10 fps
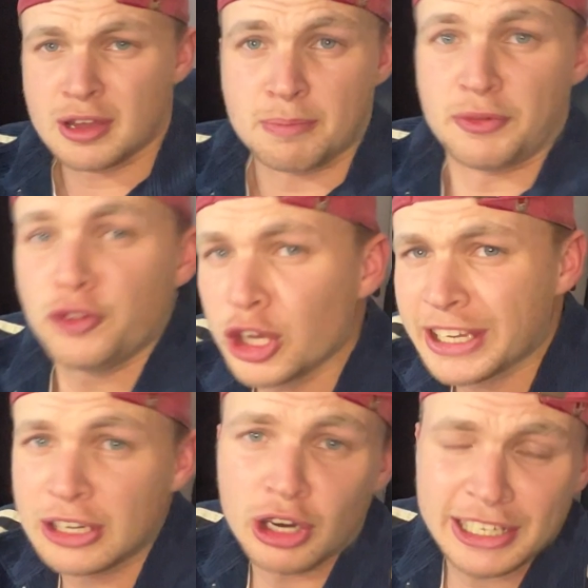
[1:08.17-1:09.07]
Before I
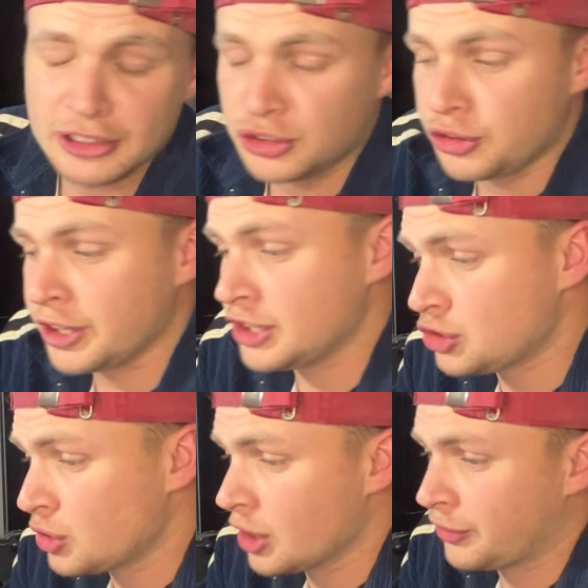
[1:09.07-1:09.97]
get right into the
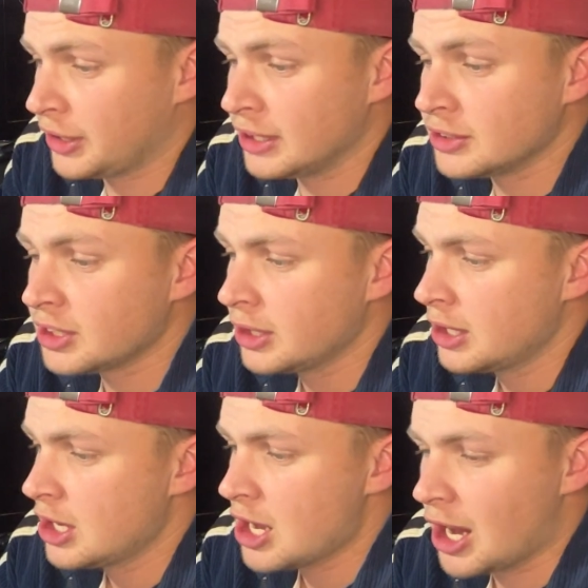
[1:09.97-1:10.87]
history of things,
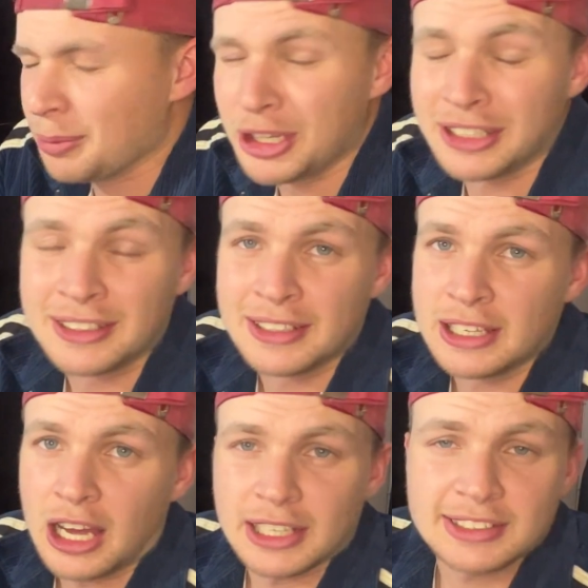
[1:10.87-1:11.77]
I mean,
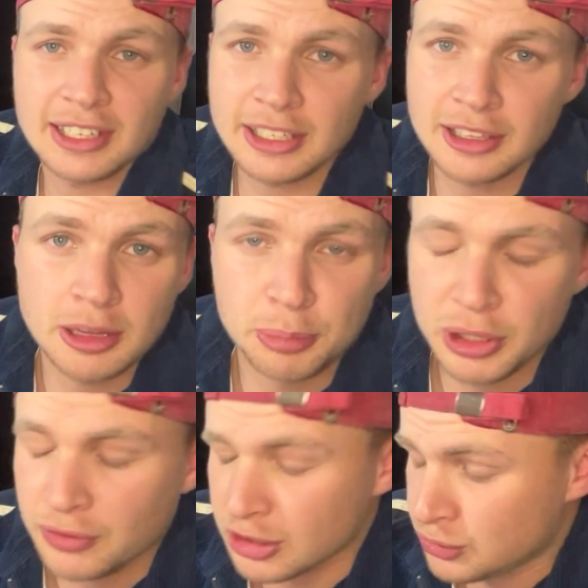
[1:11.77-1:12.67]
I said it in the
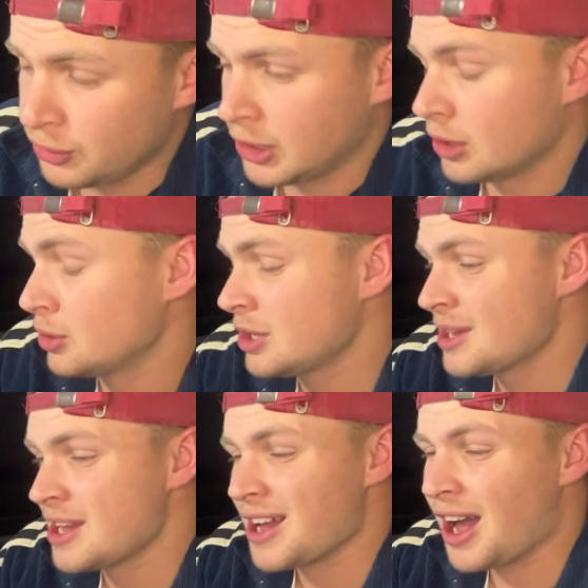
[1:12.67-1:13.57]
previous video,
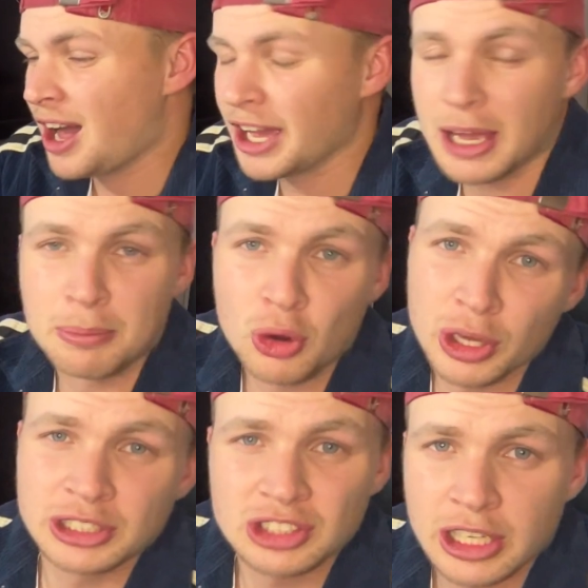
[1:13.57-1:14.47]
I am more
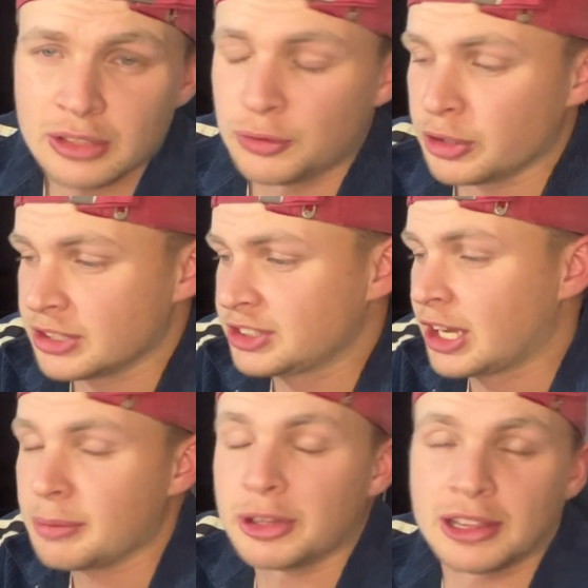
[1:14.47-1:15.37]
excited for this
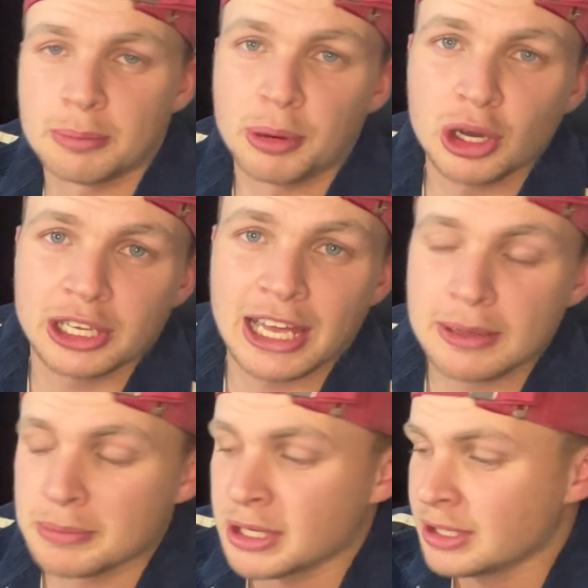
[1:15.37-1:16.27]
game than the Bok
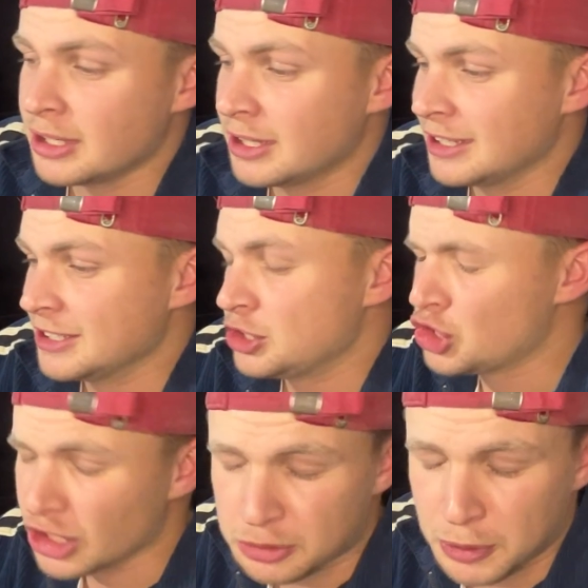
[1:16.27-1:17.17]
game
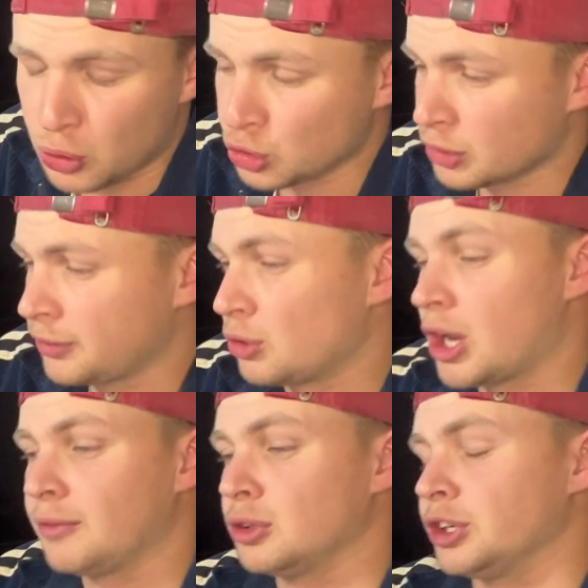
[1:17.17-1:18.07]
just because of the
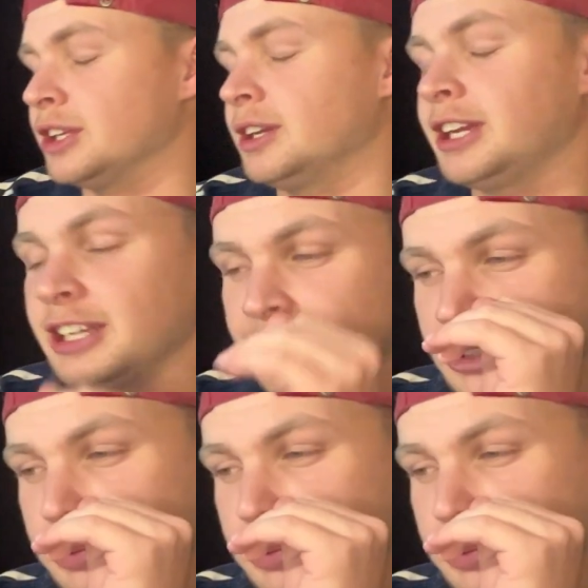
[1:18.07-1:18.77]
rivalry. It has